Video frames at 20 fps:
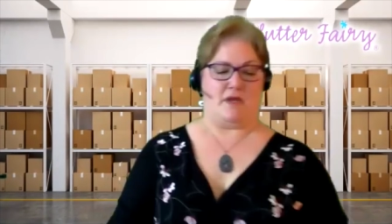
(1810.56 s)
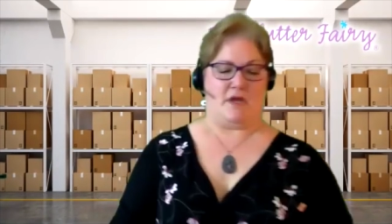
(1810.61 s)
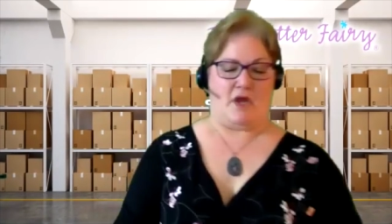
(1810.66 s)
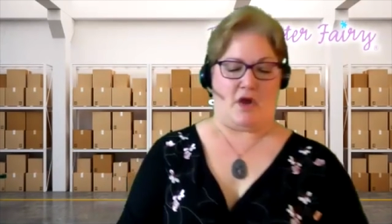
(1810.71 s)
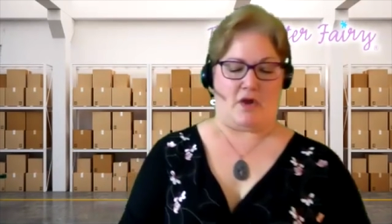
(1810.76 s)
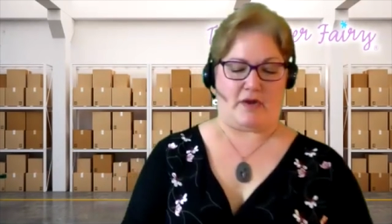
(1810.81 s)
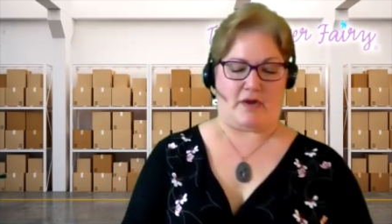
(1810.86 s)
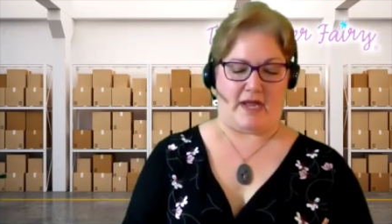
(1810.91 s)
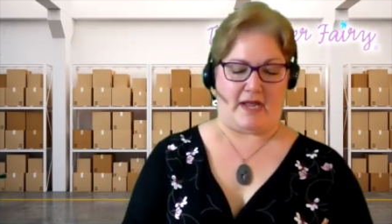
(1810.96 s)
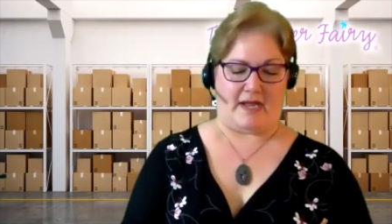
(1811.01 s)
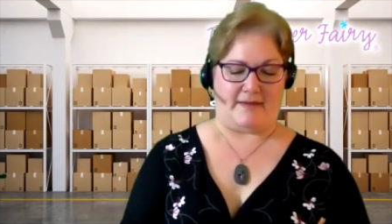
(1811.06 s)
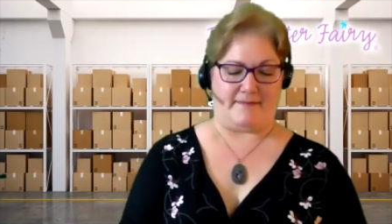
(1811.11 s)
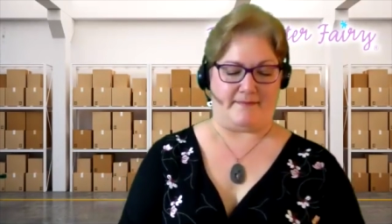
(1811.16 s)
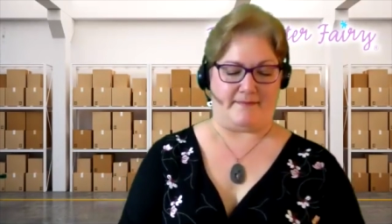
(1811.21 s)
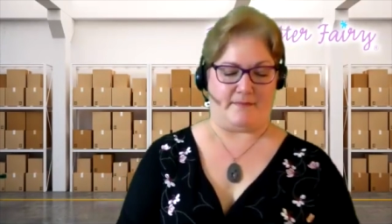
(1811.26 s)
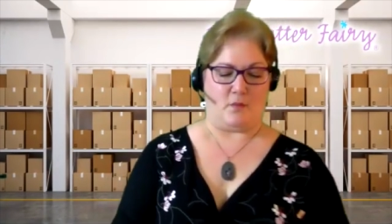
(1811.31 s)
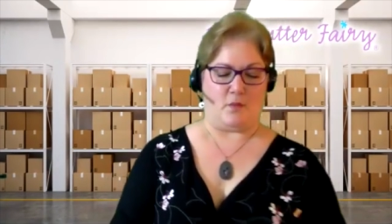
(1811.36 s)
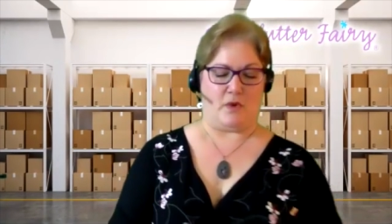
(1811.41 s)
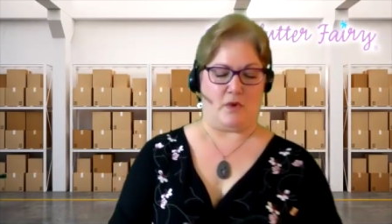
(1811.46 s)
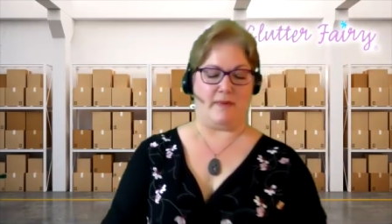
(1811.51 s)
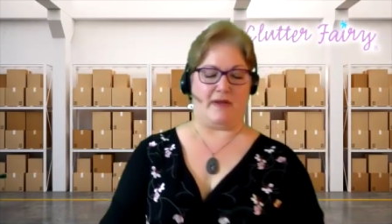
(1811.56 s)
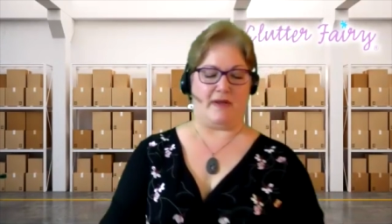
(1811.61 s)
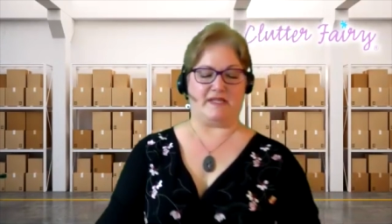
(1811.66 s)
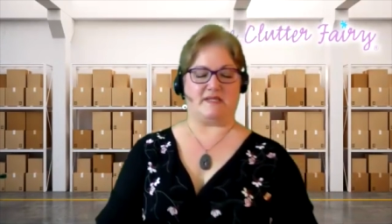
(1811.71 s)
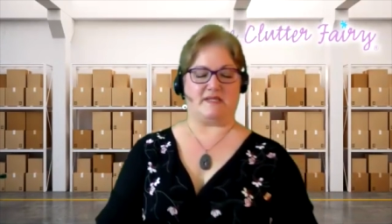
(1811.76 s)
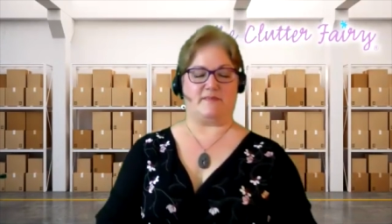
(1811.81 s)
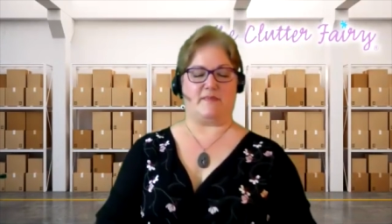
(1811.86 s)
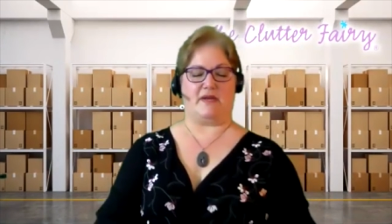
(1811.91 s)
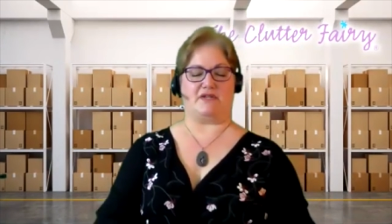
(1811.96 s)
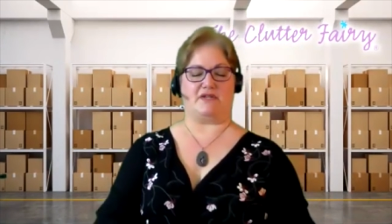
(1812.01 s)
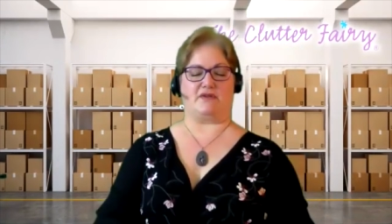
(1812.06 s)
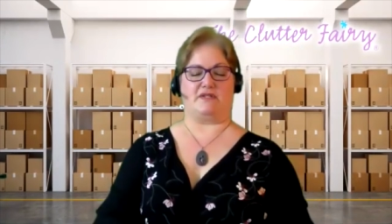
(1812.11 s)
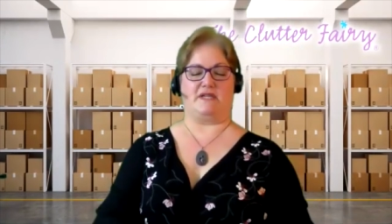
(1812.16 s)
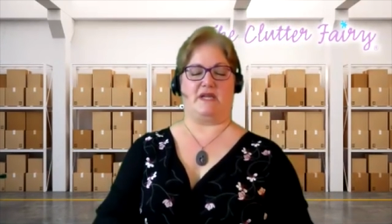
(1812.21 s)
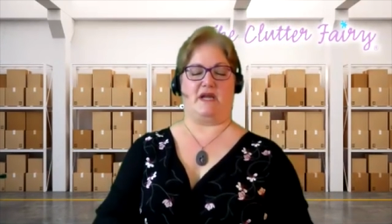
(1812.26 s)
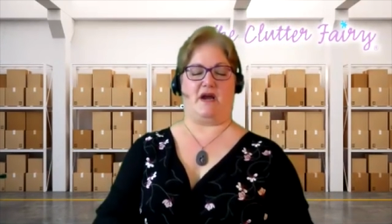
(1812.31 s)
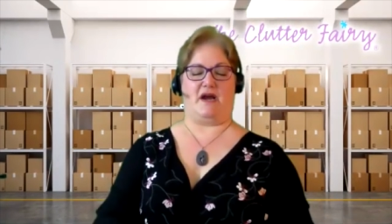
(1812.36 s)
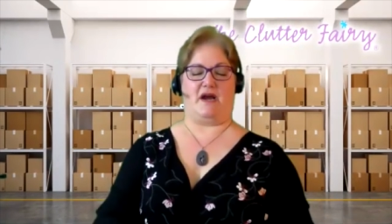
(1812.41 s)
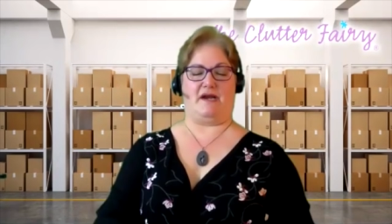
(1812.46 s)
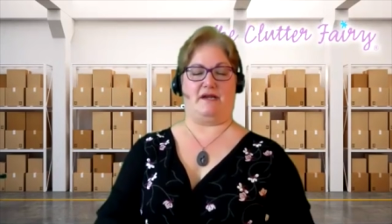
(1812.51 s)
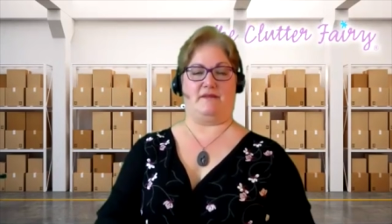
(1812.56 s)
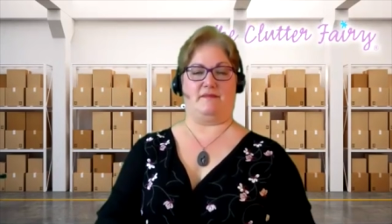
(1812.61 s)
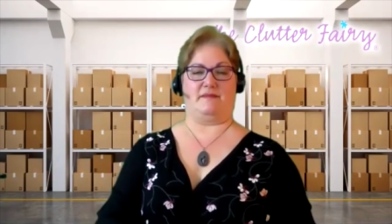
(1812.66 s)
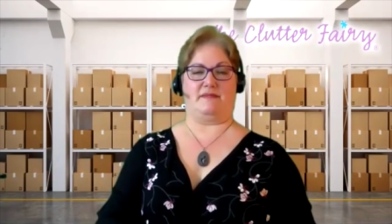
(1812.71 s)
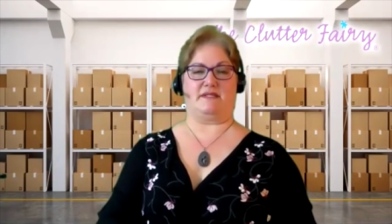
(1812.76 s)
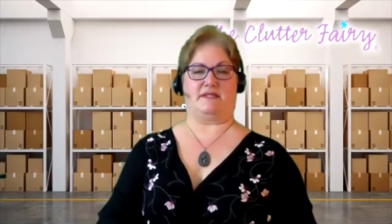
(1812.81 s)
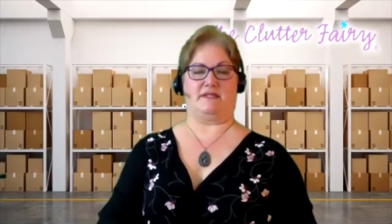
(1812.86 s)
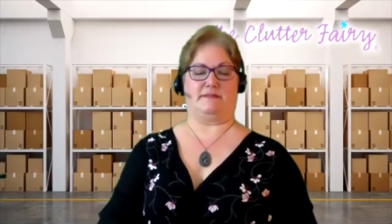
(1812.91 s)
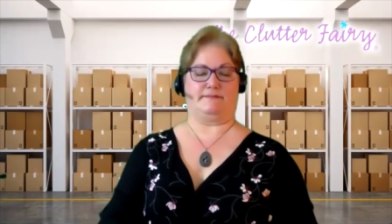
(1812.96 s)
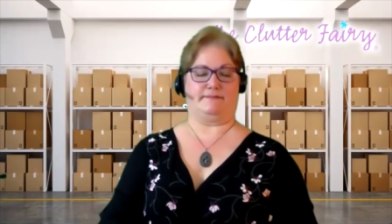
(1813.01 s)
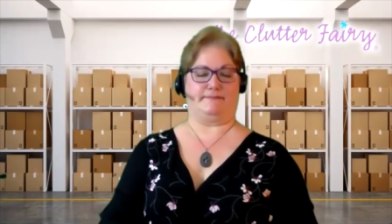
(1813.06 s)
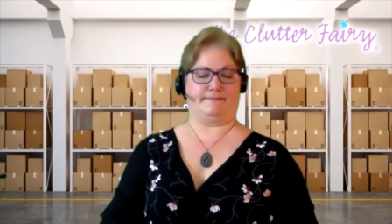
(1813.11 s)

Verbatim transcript: Okay, what about specialty items?